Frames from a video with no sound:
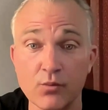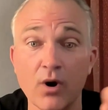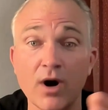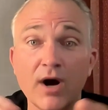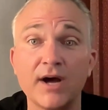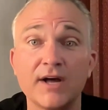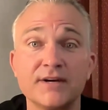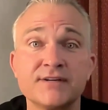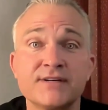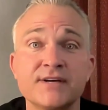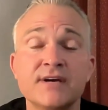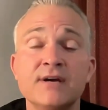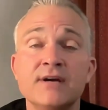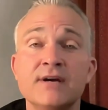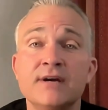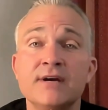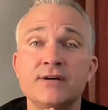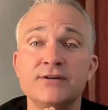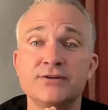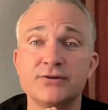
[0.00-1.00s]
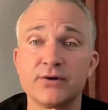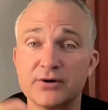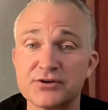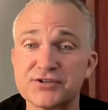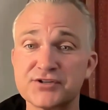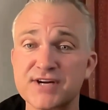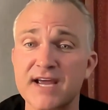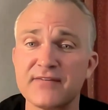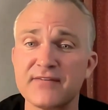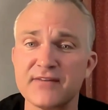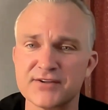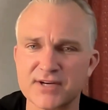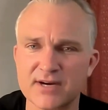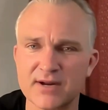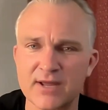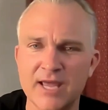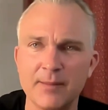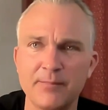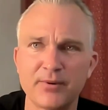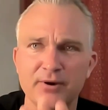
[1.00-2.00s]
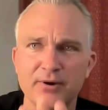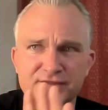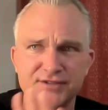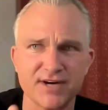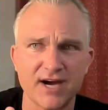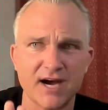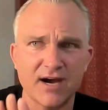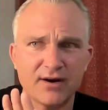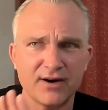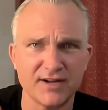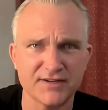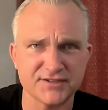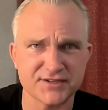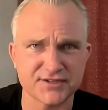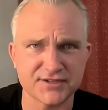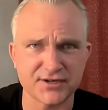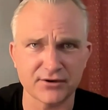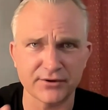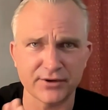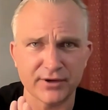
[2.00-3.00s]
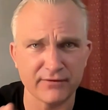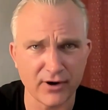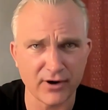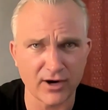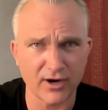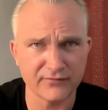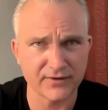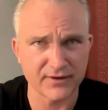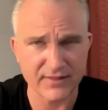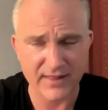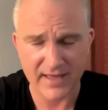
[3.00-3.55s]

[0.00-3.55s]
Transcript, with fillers: want to understand this. And the HIPAA is not necessarily involved in